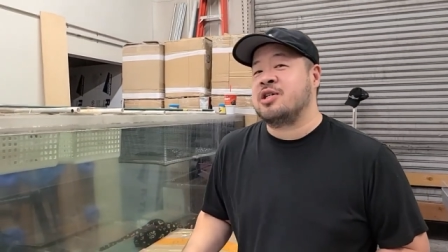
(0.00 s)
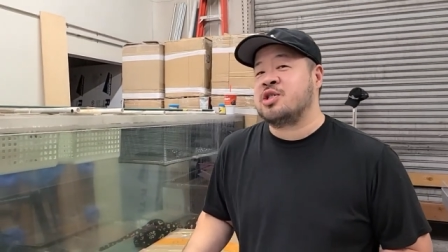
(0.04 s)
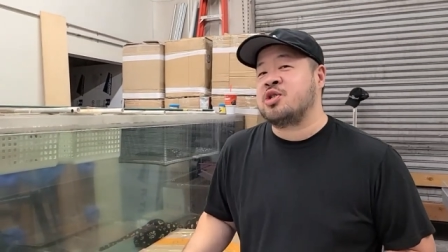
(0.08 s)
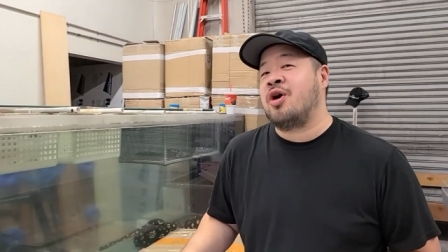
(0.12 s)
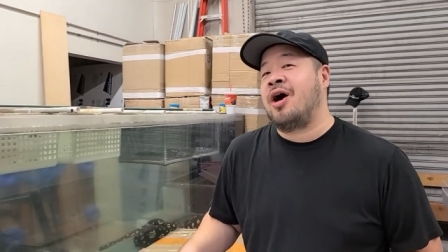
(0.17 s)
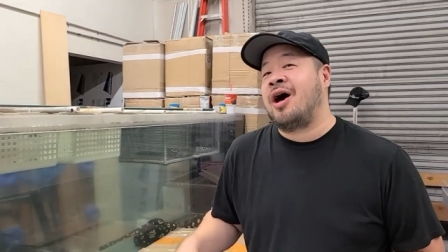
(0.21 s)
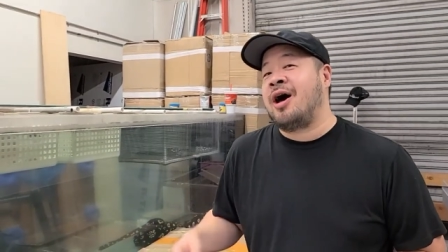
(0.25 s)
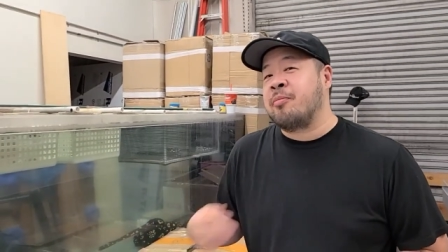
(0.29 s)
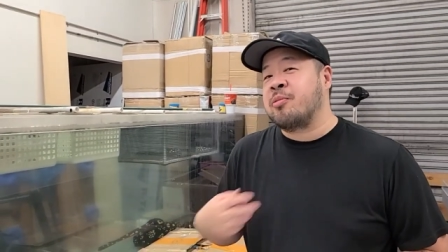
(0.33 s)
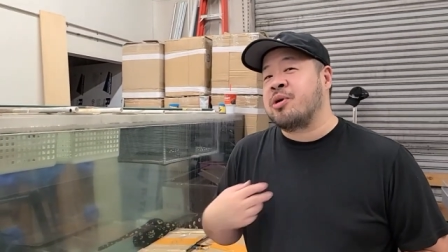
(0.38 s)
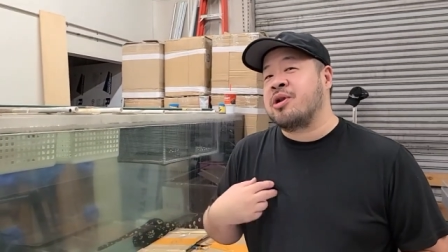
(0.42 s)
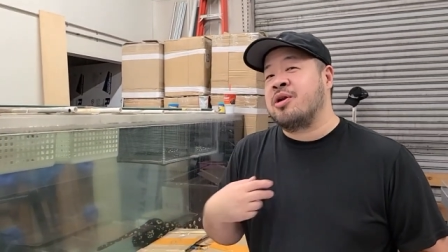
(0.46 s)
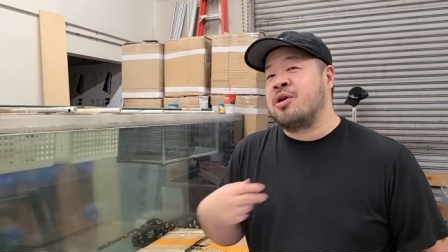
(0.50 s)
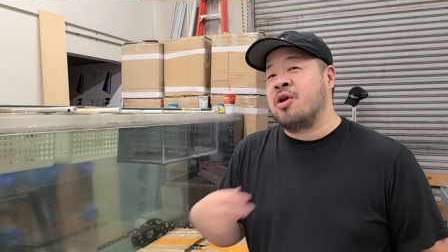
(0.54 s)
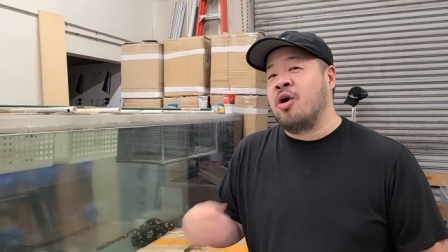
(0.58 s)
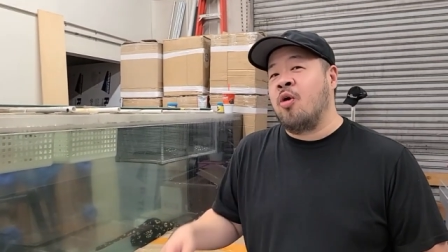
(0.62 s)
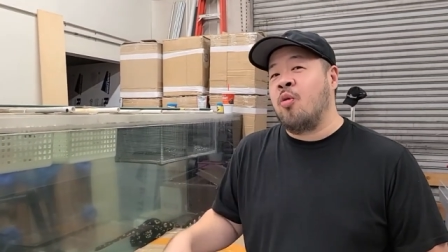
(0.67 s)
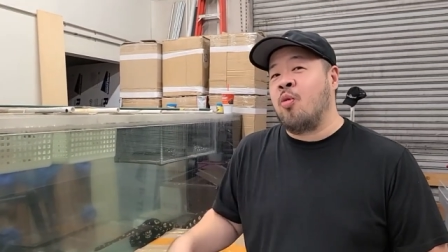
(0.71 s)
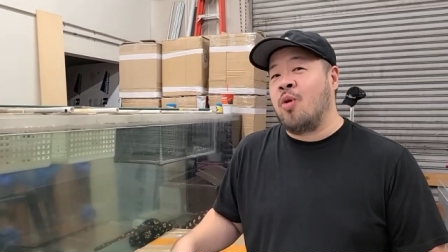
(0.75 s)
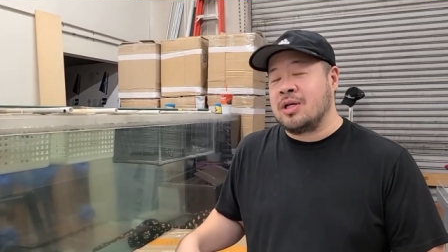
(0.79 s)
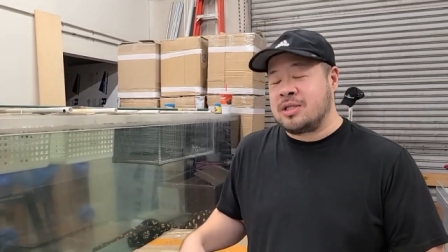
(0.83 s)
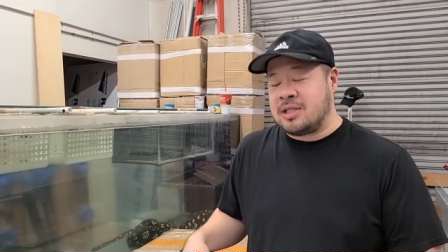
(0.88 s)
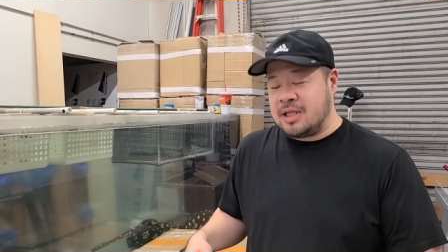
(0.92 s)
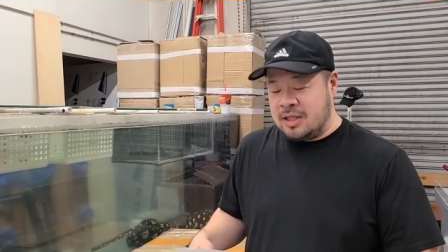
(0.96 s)
so I'm going to know
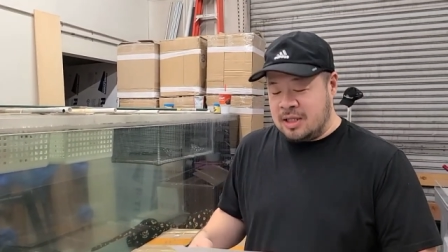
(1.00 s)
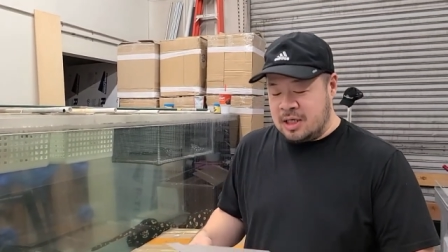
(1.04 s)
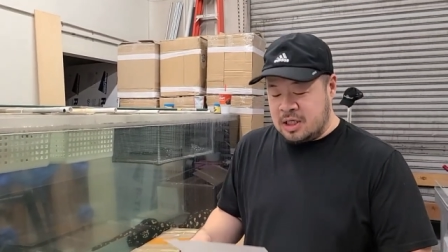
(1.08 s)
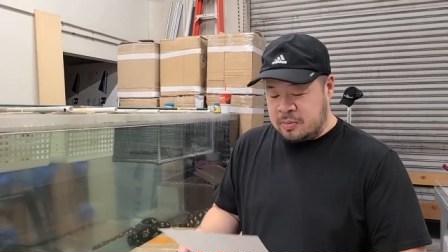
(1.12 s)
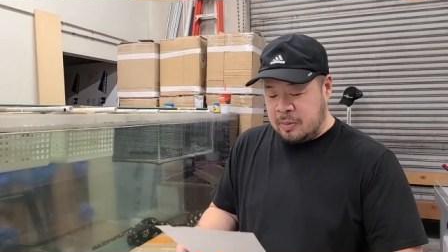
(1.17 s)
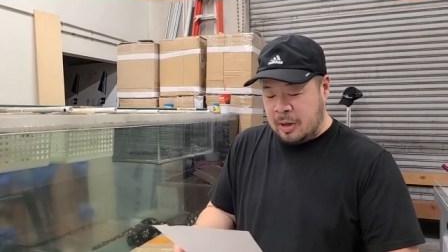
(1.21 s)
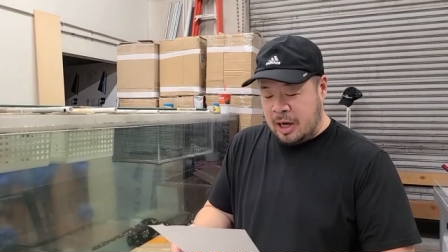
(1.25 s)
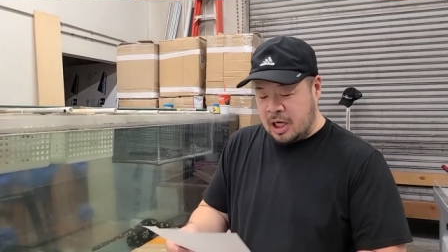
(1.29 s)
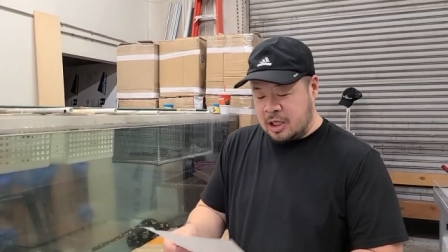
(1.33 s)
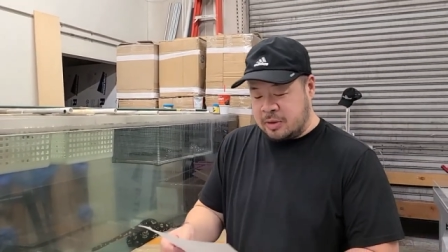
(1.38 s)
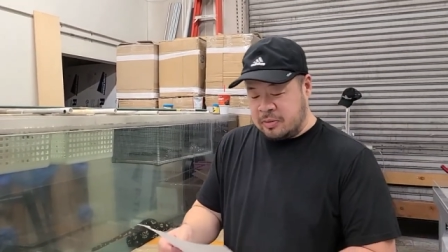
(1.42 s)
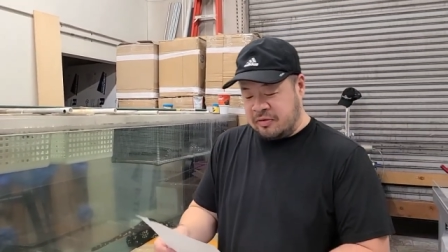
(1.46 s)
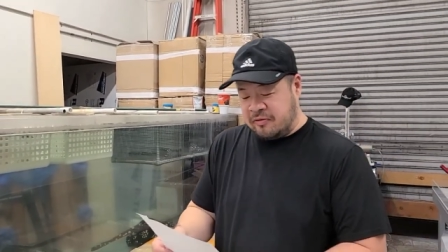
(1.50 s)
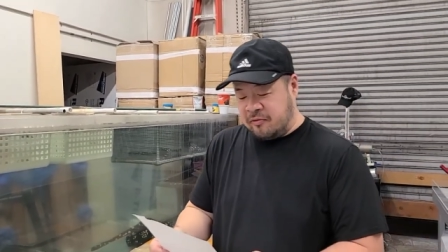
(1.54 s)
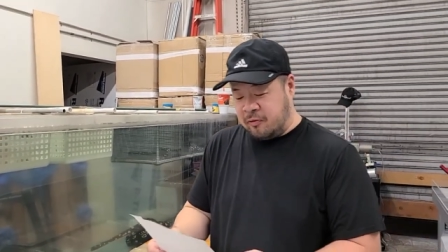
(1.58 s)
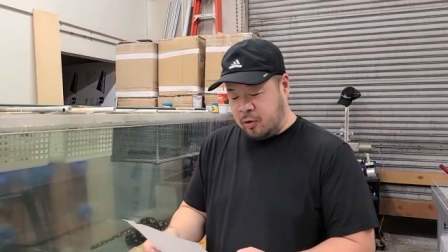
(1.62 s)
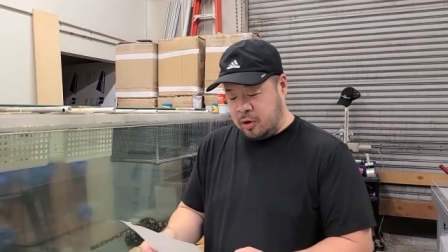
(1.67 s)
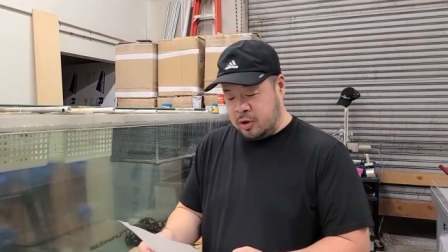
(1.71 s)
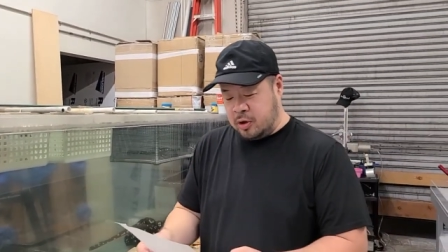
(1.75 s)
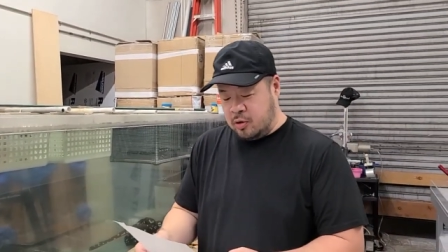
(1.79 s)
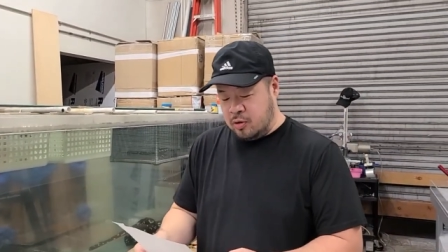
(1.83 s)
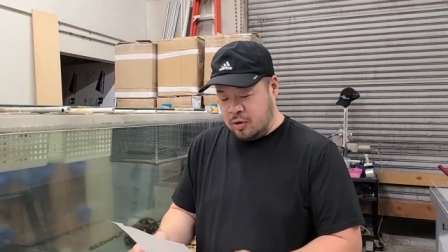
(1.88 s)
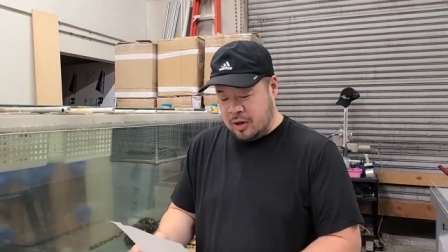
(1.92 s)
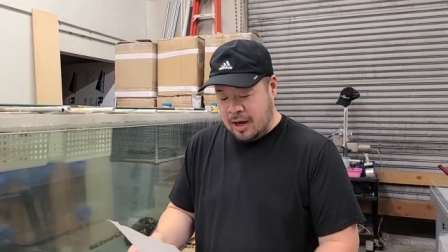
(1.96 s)
what's in this box before
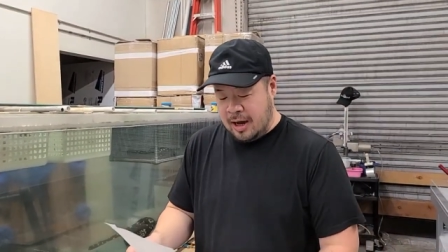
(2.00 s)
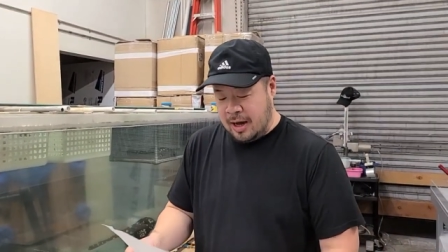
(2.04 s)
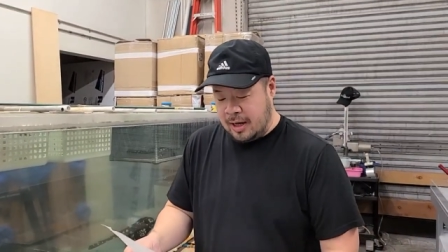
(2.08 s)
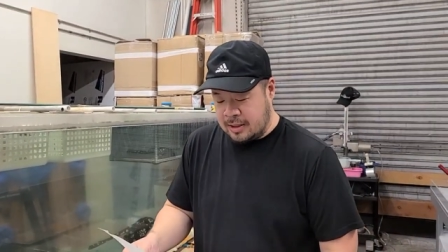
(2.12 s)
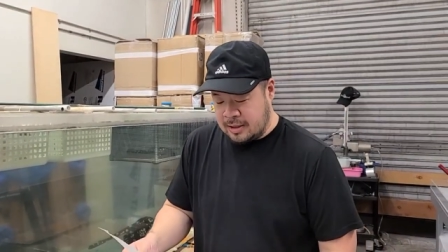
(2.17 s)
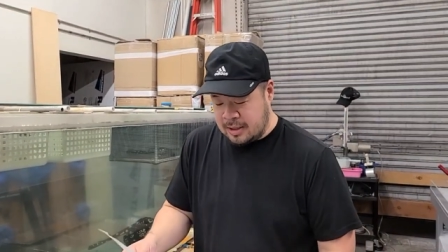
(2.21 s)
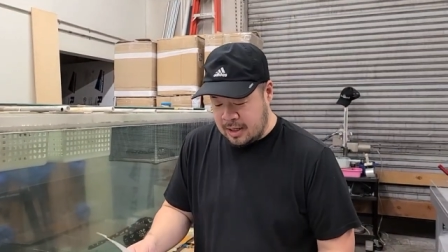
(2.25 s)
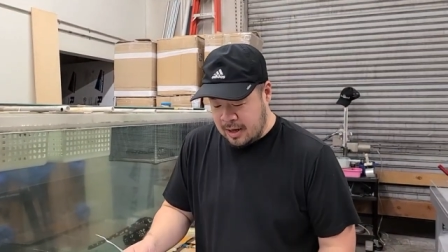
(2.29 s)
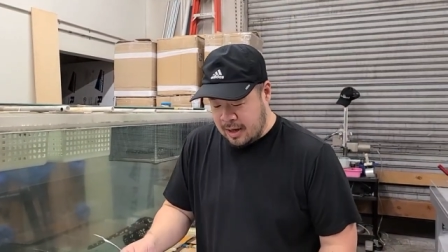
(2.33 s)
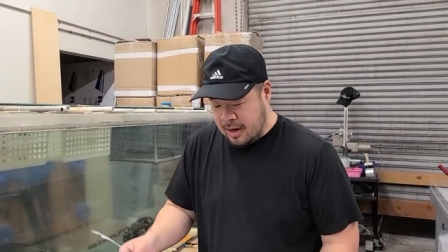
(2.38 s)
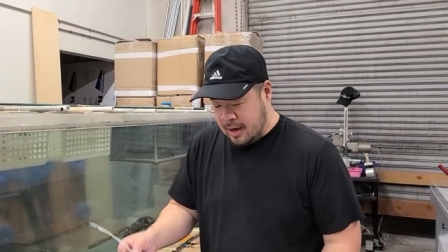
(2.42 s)
you guys.